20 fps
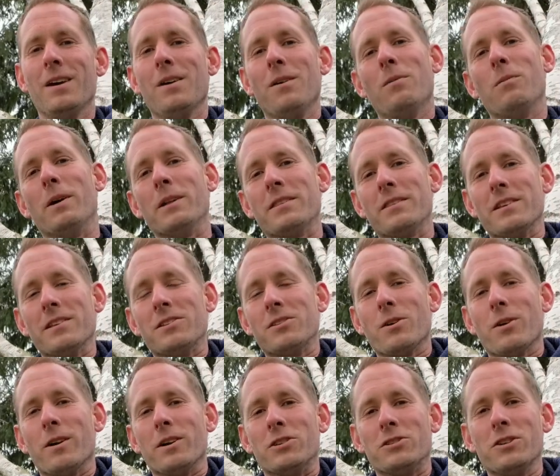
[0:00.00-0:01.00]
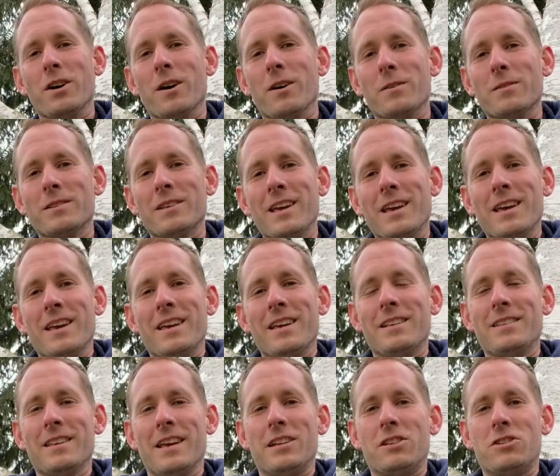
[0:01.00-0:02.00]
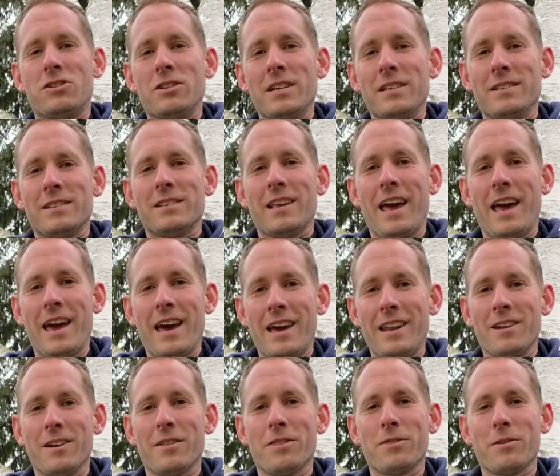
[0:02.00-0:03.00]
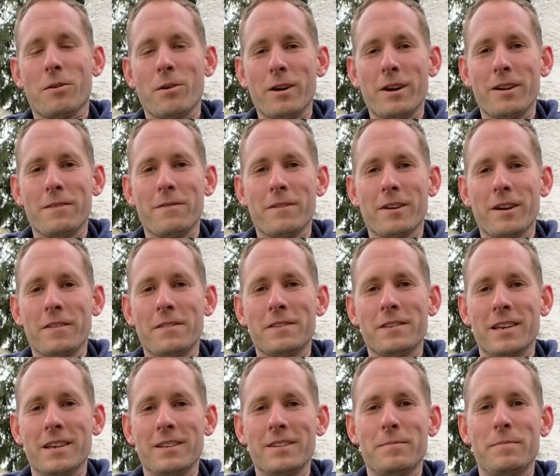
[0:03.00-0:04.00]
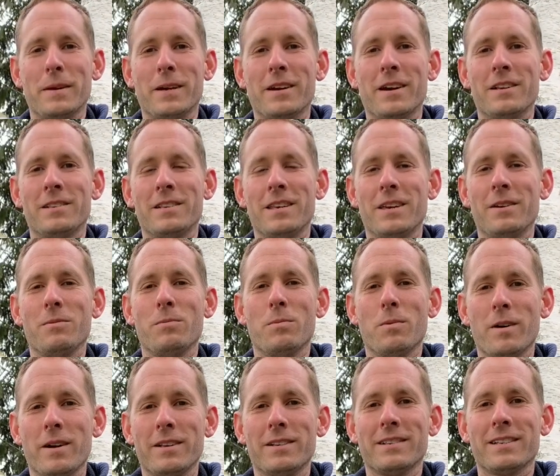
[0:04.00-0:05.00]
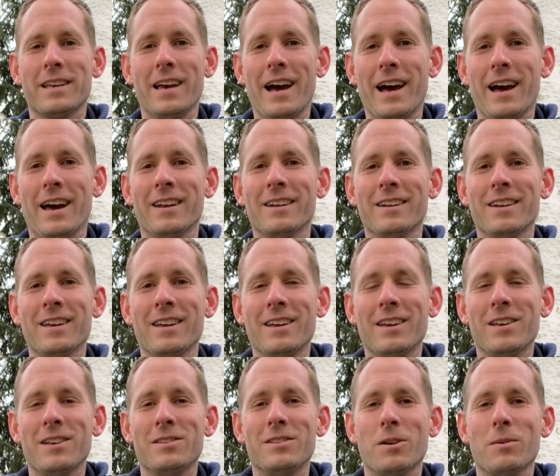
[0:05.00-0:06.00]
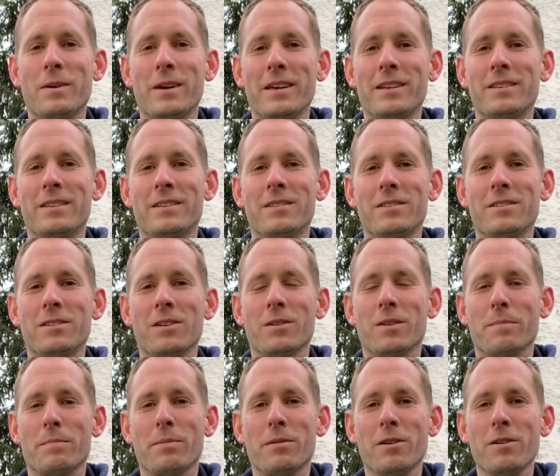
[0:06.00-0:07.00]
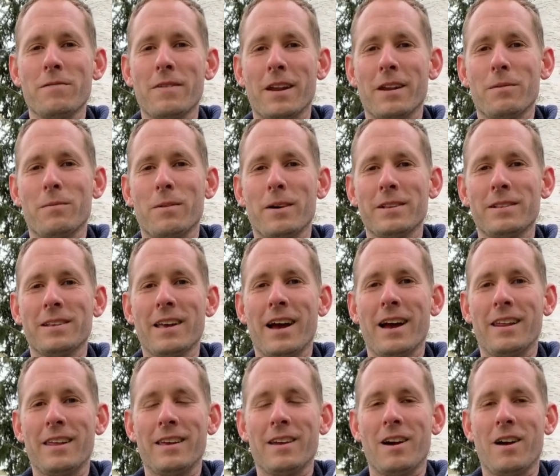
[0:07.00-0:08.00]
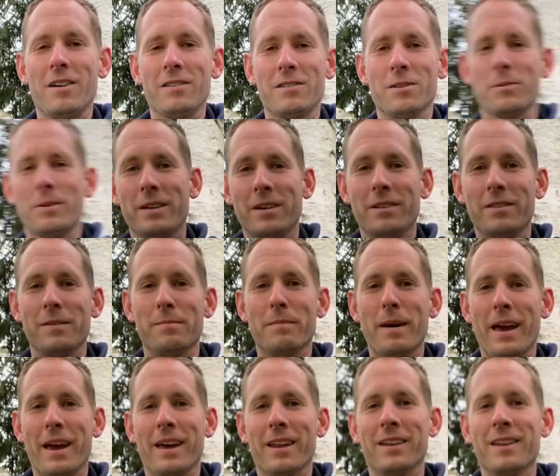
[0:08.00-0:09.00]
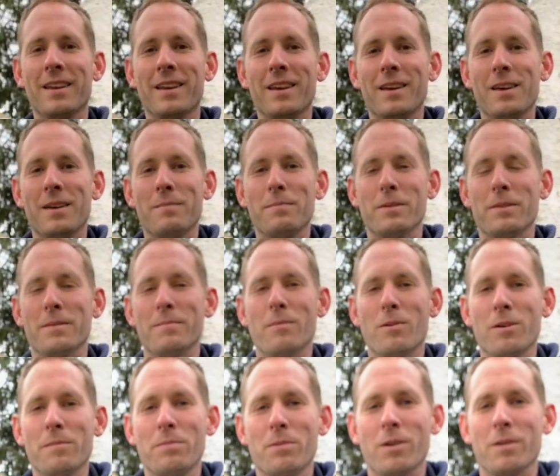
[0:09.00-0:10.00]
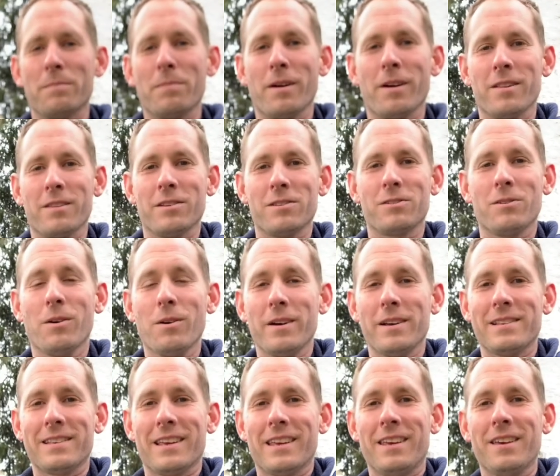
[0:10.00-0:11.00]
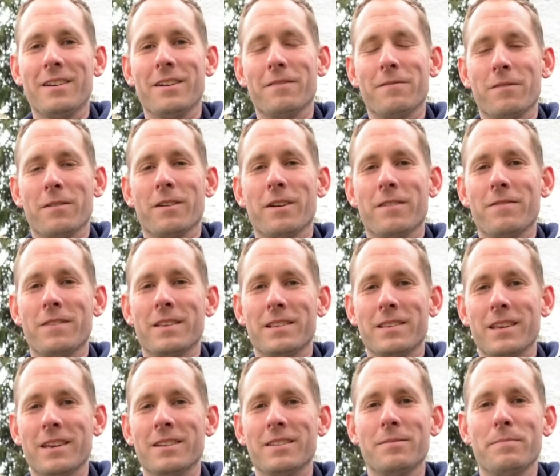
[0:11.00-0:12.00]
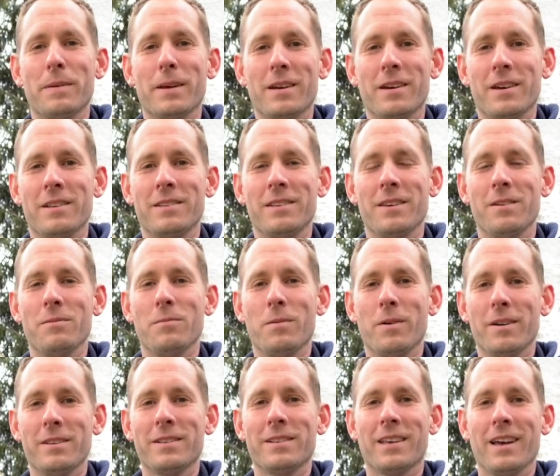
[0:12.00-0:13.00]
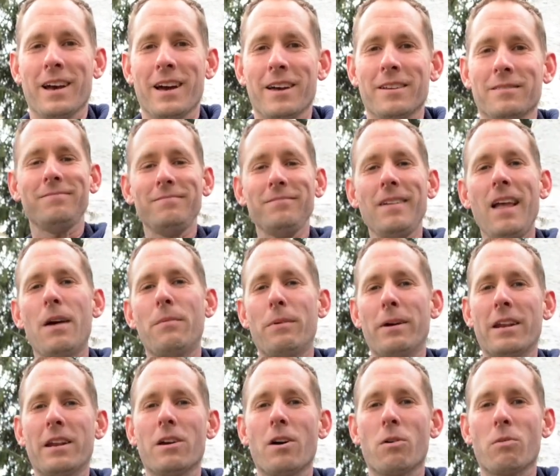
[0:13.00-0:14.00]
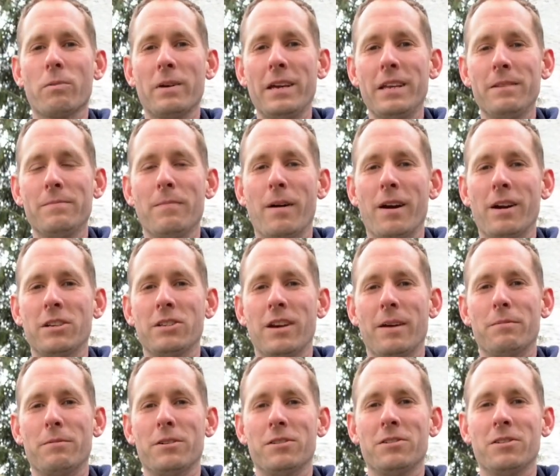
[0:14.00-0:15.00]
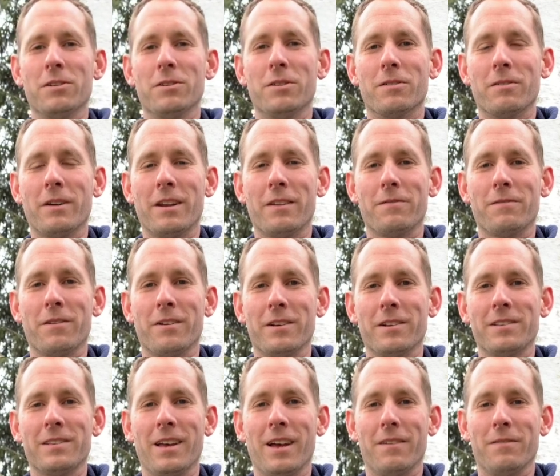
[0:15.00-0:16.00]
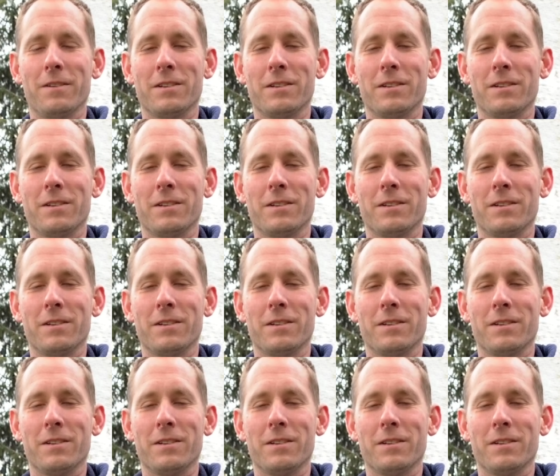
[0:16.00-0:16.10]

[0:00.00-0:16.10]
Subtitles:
What this story shows is that Jesus had authority to forgive sins because he was God. So to prove that he was God, he also healed the man. But the more important part of the story is that he could forgive the sins because he was God. I want you to go read Mark chapter 2 and read it for yourself.